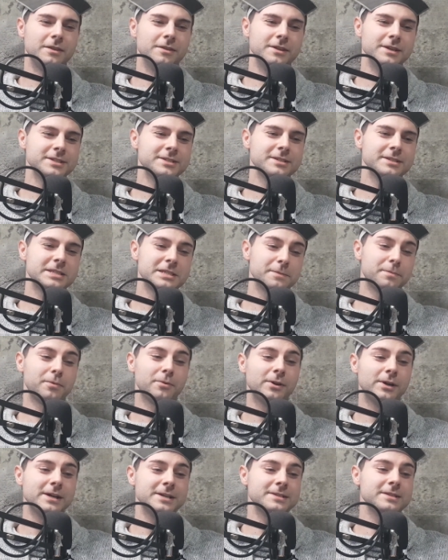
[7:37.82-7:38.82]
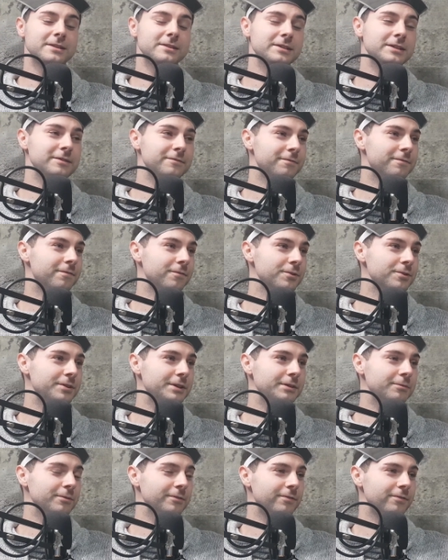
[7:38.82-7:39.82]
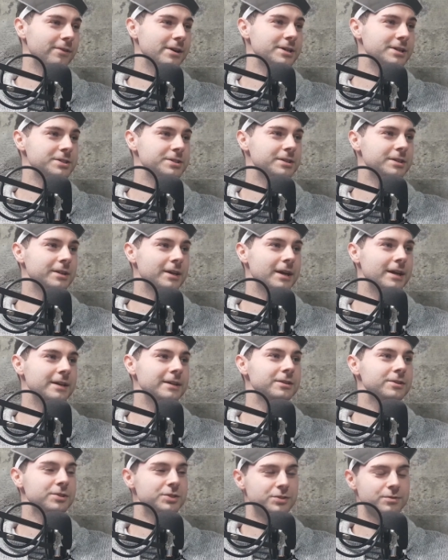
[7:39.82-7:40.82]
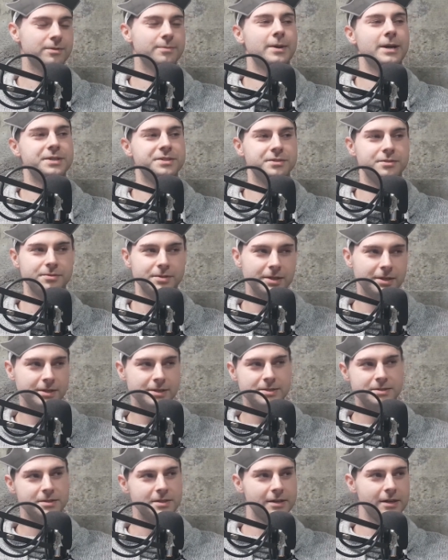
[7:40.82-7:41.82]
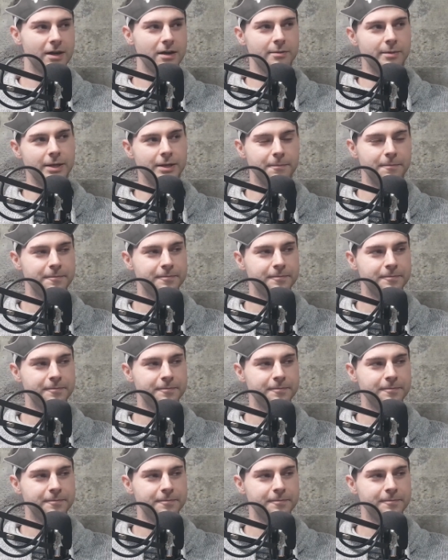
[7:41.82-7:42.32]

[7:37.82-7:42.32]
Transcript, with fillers: This is surprisingly fruity, refreshing, and could you imagine drinking this in the Caribbean?